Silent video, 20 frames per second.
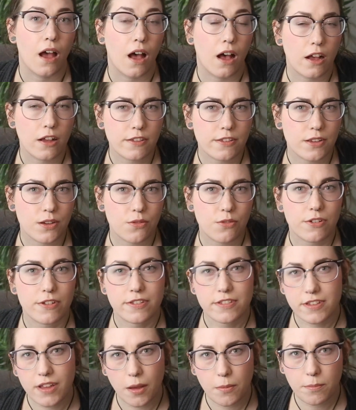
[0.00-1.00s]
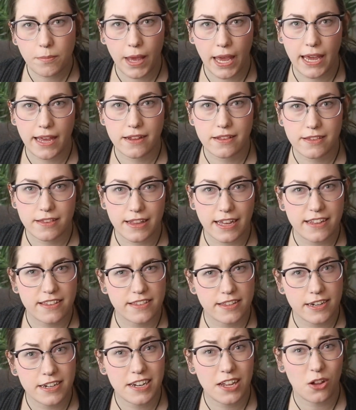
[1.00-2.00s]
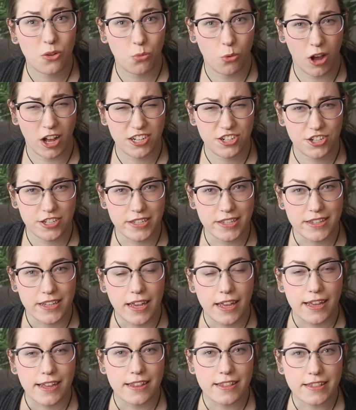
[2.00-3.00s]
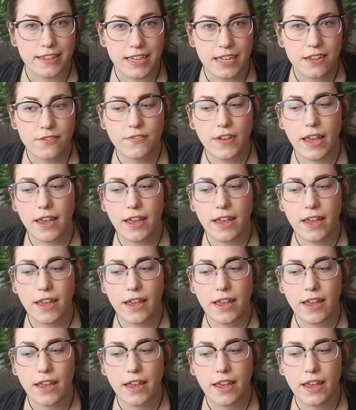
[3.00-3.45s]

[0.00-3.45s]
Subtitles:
Also, some paints like Citadel washes leave